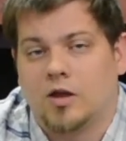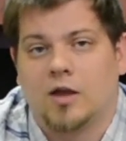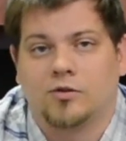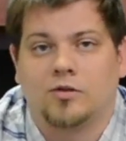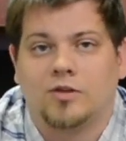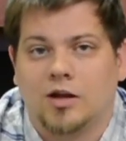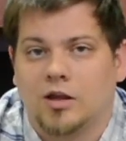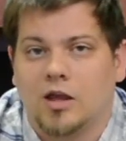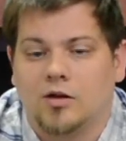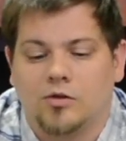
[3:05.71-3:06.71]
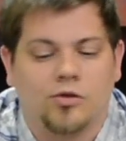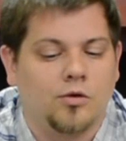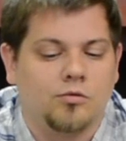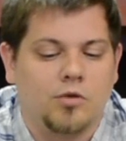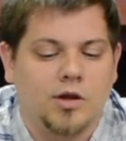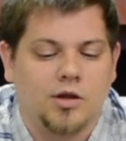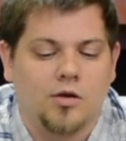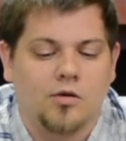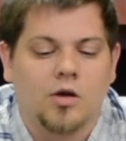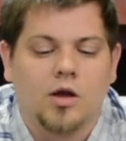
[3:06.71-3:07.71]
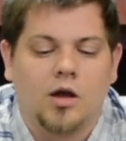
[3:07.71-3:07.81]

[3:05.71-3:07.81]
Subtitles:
It has a dedicated third radio